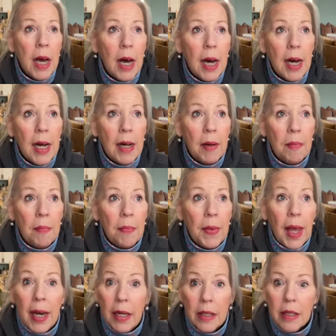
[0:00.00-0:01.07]
And
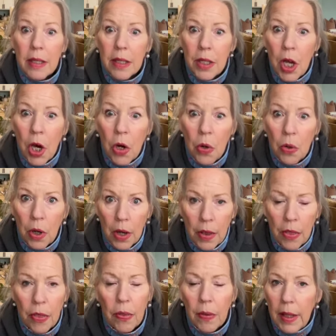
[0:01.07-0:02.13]
it snowed
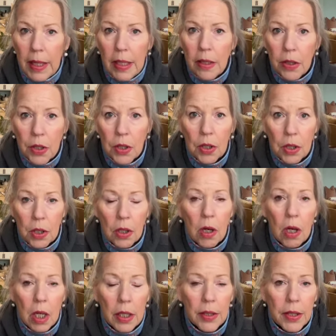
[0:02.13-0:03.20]
on Easter
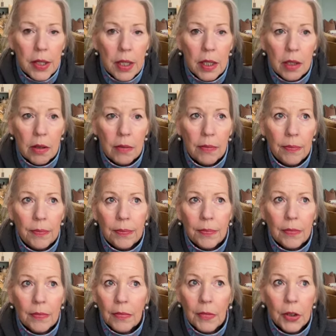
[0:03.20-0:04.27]
also.
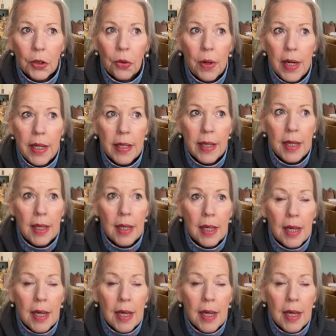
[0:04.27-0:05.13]
It's crazy.